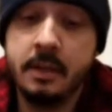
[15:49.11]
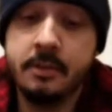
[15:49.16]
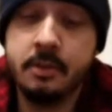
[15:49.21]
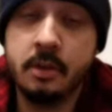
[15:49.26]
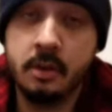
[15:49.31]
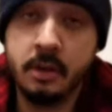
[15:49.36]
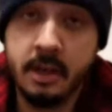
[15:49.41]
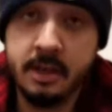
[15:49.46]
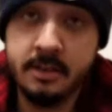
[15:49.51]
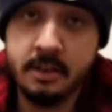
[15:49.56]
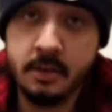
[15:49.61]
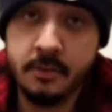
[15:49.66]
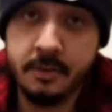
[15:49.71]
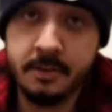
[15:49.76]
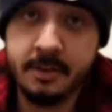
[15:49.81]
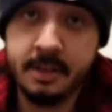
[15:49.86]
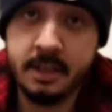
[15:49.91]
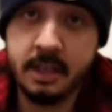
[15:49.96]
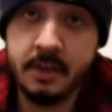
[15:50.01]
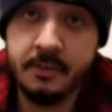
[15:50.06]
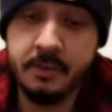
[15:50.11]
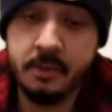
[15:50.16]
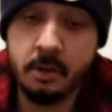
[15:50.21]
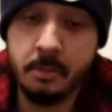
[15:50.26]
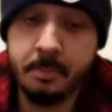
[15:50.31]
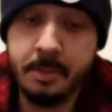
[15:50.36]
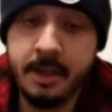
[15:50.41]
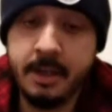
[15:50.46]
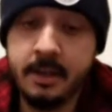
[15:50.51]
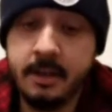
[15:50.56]
So give yourself a tick if
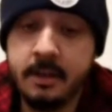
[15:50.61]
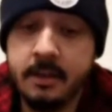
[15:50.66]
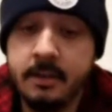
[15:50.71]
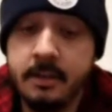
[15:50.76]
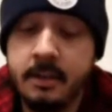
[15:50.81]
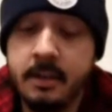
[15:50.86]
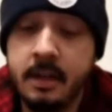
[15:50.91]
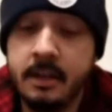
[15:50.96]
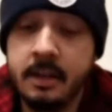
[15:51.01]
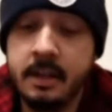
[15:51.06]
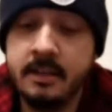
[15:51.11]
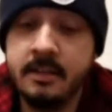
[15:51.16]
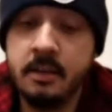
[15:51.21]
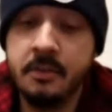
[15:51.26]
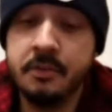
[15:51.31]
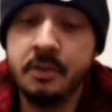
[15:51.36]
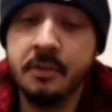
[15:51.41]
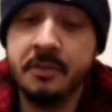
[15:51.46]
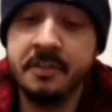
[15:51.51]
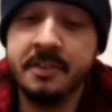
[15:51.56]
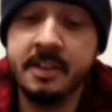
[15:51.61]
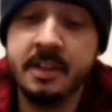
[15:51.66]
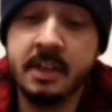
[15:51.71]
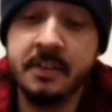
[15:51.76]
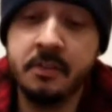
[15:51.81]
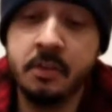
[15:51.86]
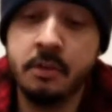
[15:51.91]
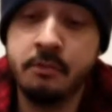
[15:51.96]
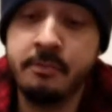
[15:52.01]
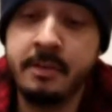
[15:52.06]
you got pink, and give yourself another tick
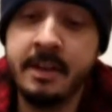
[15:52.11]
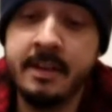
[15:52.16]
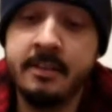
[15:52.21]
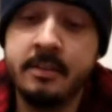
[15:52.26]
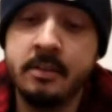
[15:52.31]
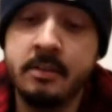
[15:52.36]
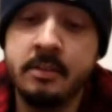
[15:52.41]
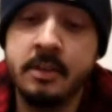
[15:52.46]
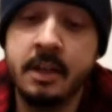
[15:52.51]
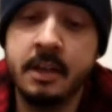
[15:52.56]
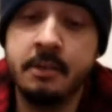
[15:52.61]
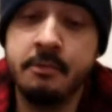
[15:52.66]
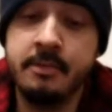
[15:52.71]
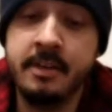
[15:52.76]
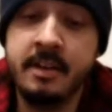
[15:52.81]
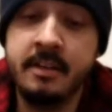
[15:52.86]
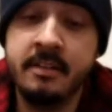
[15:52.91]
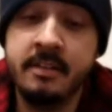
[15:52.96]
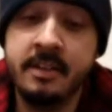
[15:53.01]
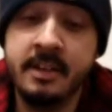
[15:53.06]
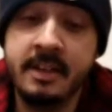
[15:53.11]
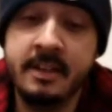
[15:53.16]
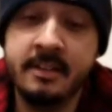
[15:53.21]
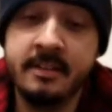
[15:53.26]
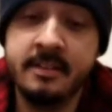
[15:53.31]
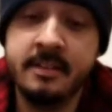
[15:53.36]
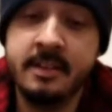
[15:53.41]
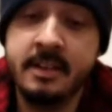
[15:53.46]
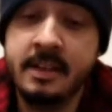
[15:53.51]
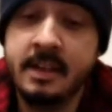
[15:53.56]
if you've got reason. And the reason
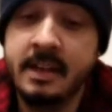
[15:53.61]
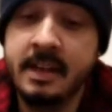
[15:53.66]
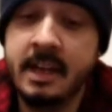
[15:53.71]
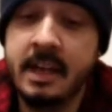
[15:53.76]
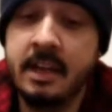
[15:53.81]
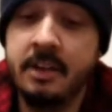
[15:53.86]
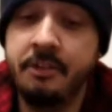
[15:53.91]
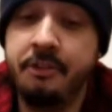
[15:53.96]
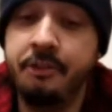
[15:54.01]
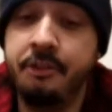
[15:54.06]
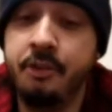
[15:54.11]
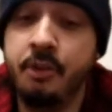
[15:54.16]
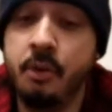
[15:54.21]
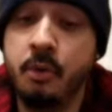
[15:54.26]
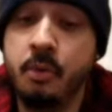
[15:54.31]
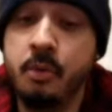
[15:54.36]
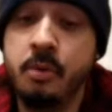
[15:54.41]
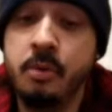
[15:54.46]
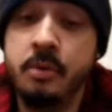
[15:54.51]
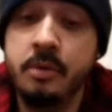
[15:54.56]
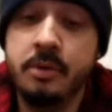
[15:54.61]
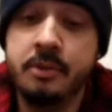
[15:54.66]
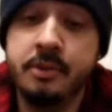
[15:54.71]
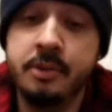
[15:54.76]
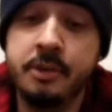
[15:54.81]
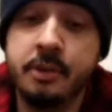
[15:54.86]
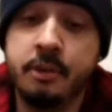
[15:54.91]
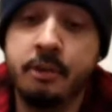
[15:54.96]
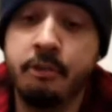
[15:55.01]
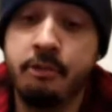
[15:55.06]
is due
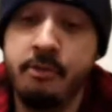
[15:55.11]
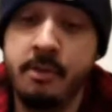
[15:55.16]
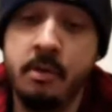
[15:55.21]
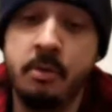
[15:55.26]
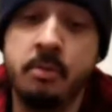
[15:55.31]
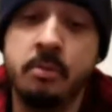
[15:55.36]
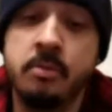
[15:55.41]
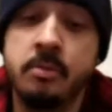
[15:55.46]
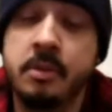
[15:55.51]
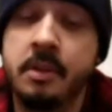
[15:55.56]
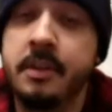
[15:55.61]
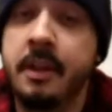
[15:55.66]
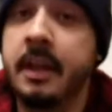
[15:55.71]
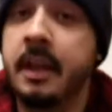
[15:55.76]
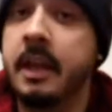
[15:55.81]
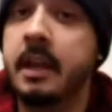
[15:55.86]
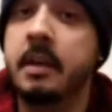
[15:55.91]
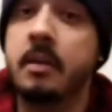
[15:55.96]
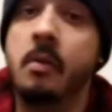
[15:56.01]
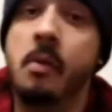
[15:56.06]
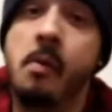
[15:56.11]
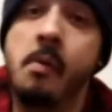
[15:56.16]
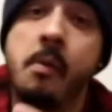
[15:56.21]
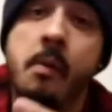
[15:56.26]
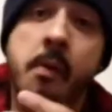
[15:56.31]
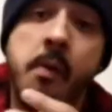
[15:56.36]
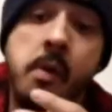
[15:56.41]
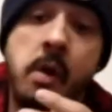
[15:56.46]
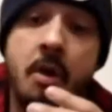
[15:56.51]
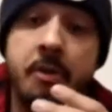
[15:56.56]
to the krill that they eat.
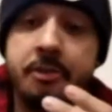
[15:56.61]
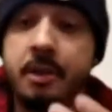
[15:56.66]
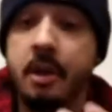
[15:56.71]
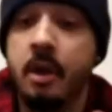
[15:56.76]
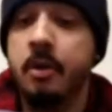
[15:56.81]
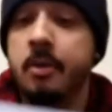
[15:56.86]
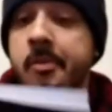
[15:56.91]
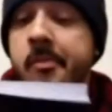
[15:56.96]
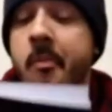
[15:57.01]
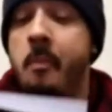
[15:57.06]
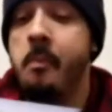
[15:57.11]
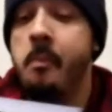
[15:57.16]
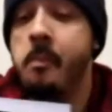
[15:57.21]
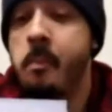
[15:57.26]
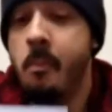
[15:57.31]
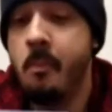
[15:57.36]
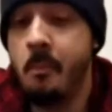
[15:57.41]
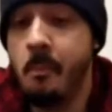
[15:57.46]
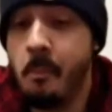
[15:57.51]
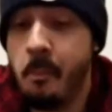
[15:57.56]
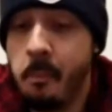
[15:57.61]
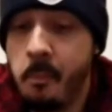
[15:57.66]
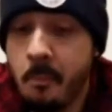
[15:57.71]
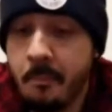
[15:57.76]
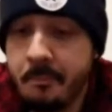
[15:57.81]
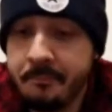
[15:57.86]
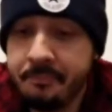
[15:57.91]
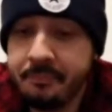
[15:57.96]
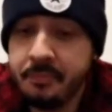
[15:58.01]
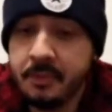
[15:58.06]
So
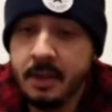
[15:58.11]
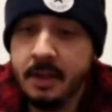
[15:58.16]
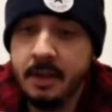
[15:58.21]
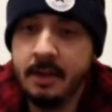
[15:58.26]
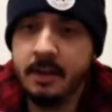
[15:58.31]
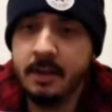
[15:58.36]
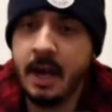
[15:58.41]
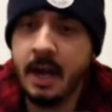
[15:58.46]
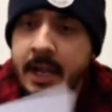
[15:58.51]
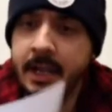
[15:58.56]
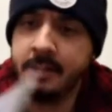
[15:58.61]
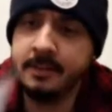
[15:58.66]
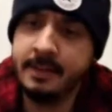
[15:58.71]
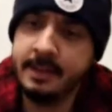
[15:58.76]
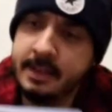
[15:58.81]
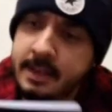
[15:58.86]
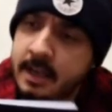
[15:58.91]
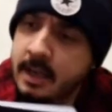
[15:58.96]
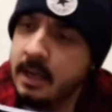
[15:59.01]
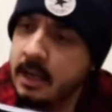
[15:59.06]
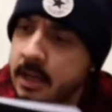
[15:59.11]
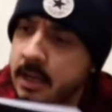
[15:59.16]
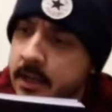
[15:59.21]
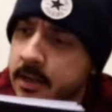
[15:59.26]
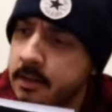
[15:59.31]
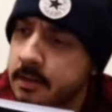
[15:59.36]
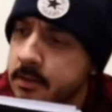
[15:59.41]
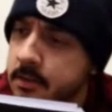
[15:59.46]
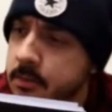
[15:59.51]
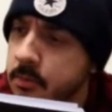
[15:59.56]
like
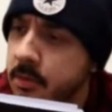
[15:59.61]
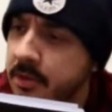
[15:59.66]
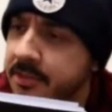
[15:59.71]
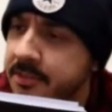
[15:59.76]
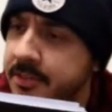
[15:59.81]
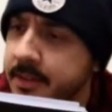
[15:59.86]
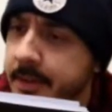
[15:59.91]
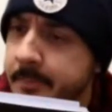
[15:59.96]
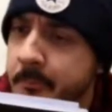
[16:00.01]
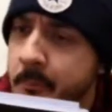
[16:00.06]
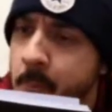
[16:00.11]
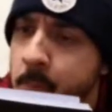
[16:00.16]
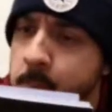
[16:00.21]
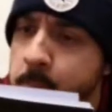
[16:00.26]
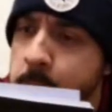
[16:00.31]
the what's it?